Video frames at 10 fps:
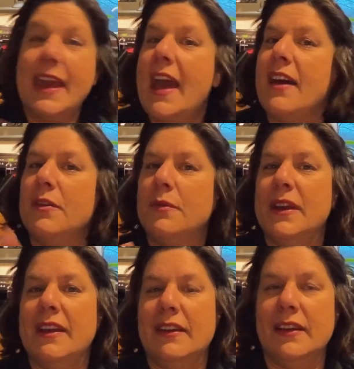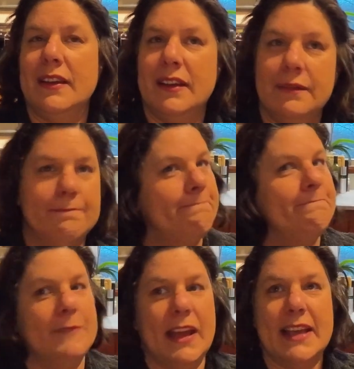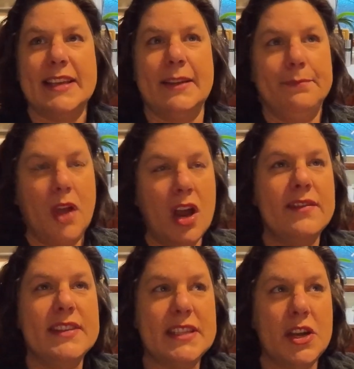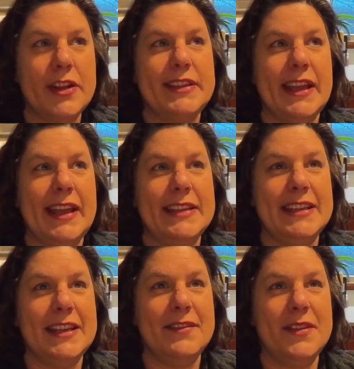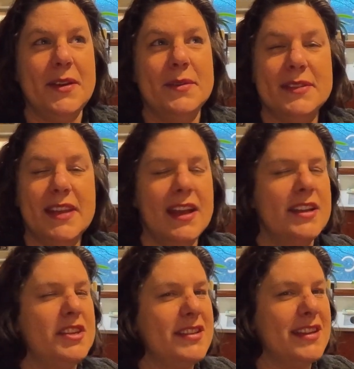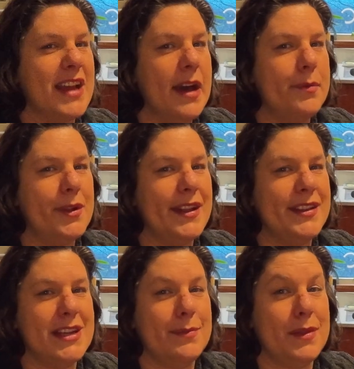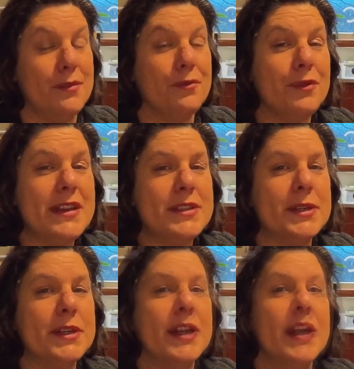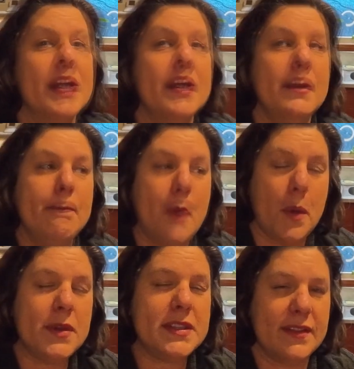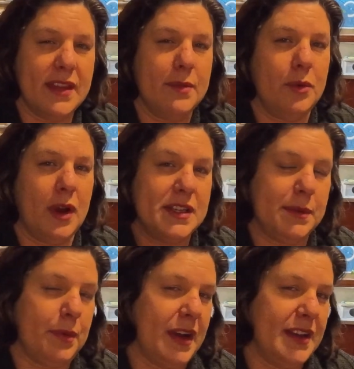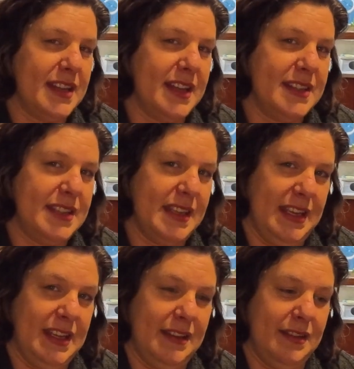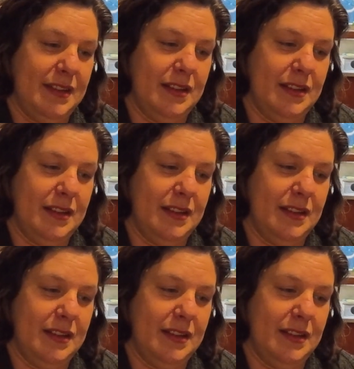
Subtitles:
yeah, we, like I said, harvested all 18 of those. Just a couple ended up in the freezer. Most of them were actually processed in